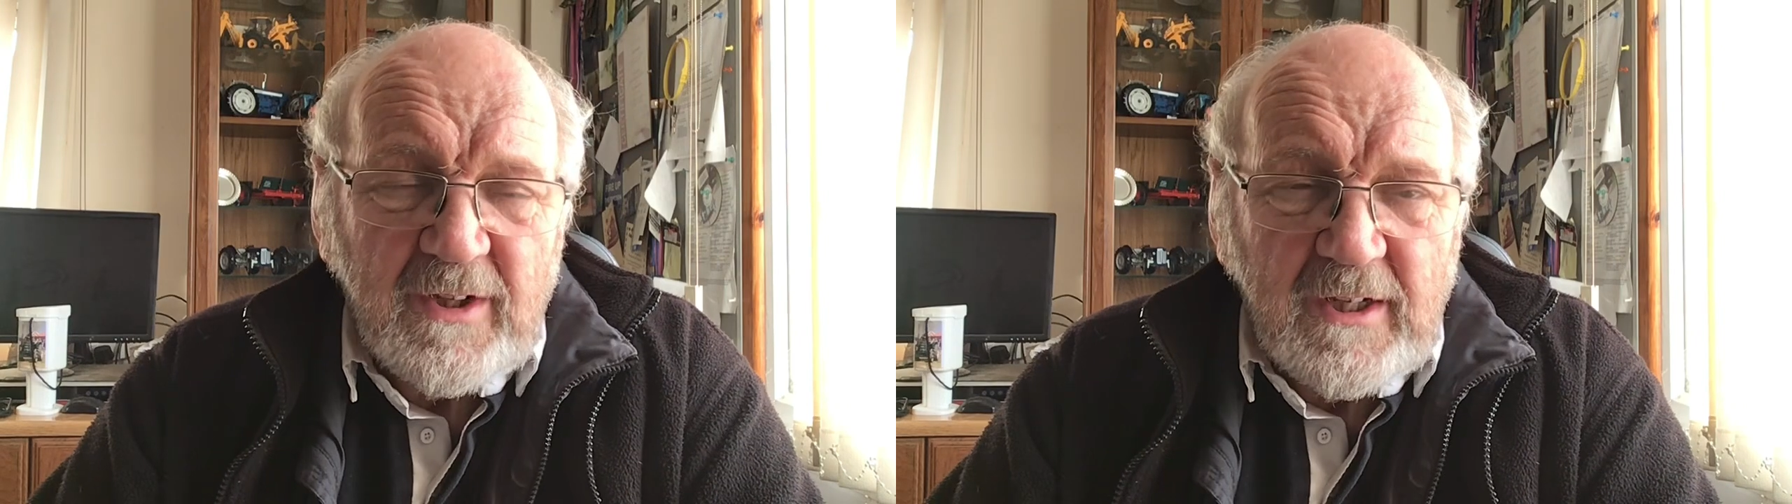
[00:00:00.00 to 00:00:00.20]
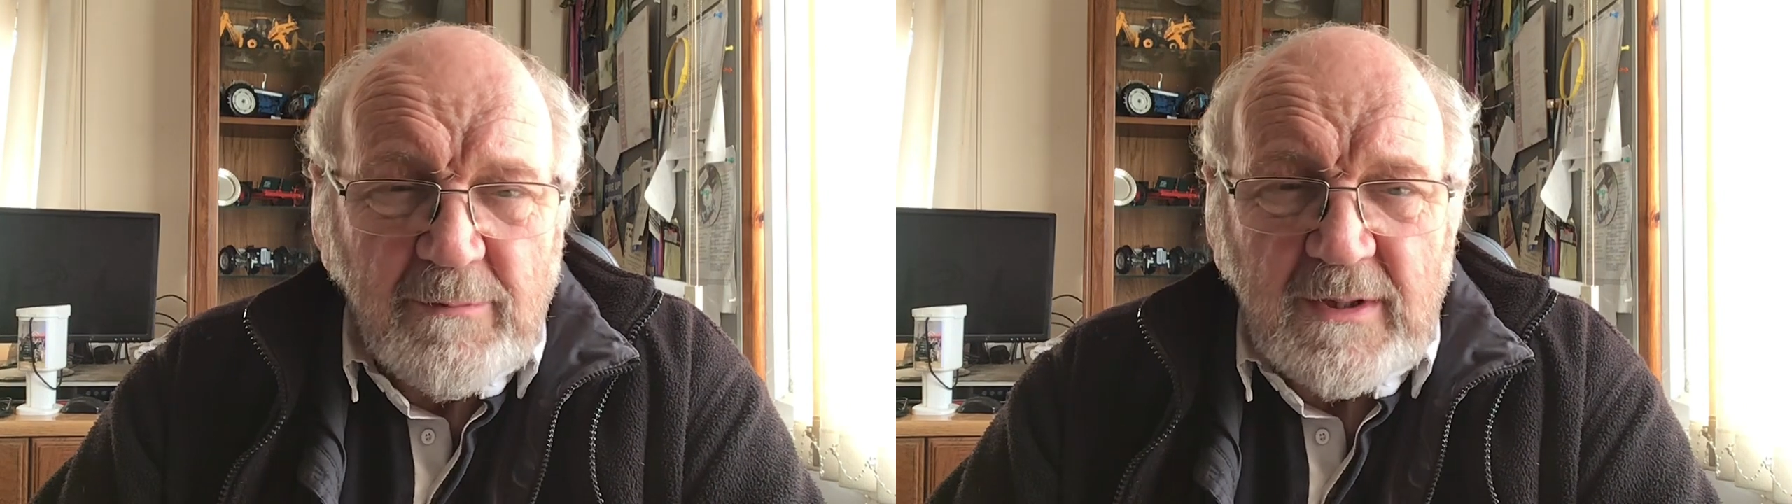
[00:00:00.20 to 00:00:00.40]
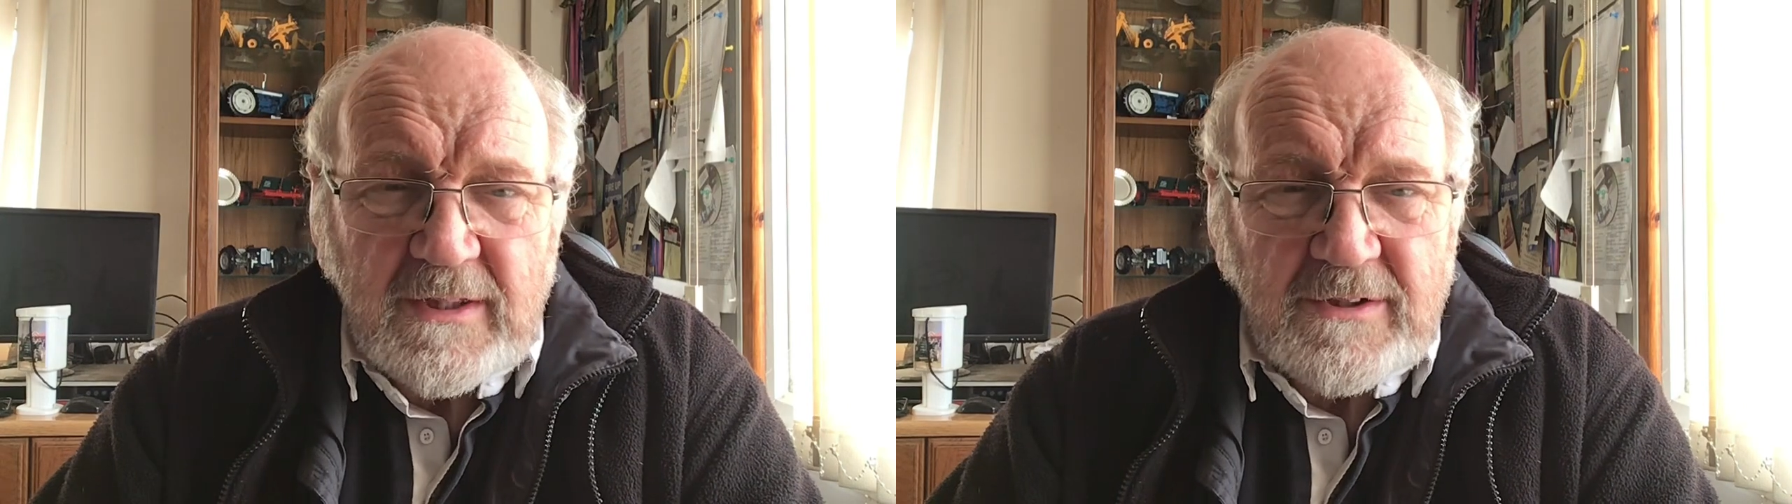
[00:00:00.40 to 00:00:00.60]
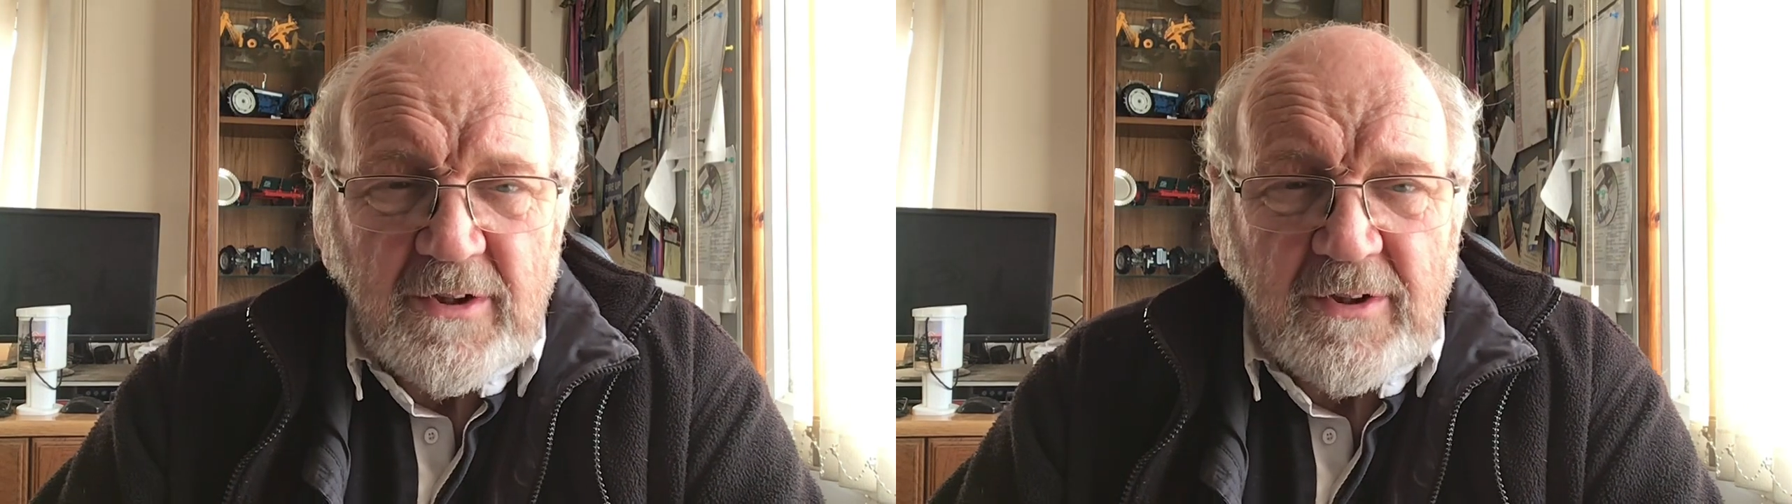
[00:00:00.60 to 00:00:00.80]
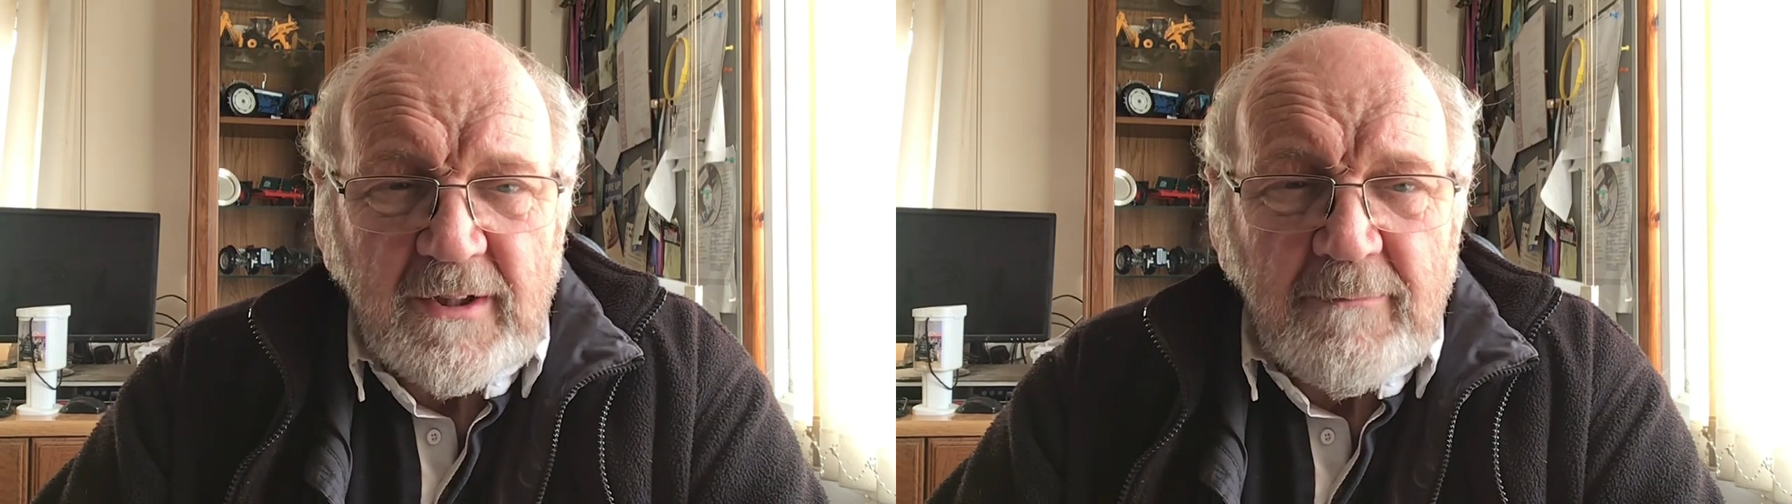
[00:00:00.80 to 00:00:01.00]
that out, but that's
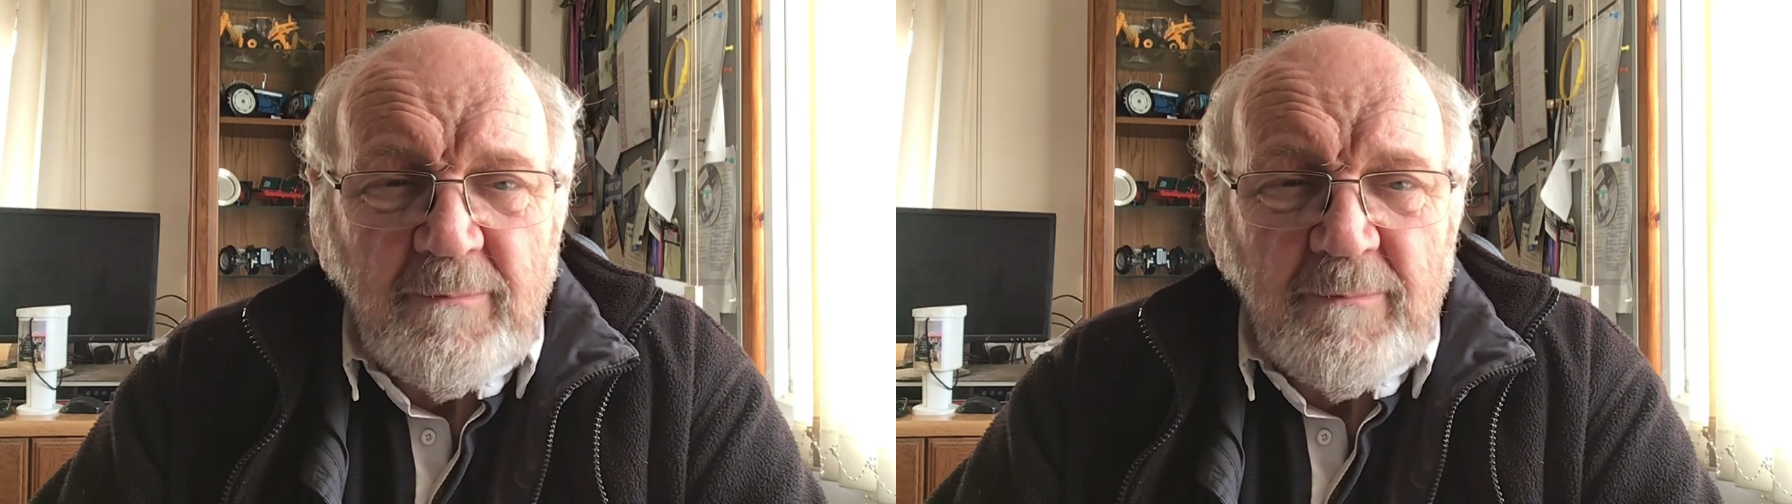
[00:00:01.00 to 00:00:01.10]
nothing.